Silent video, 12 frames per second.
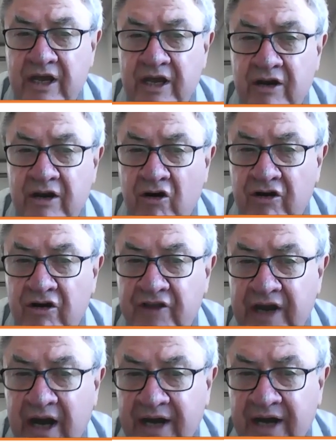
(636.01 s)
coronary
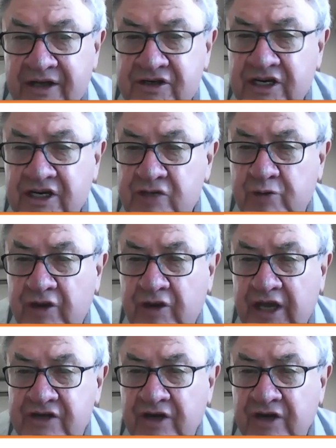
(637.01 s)
heart disease
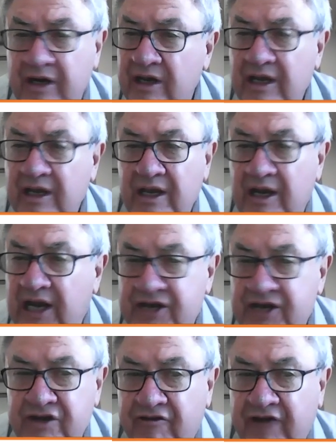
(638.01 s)
protection, less
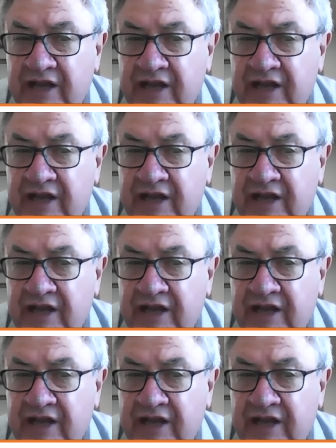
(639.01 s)
effective in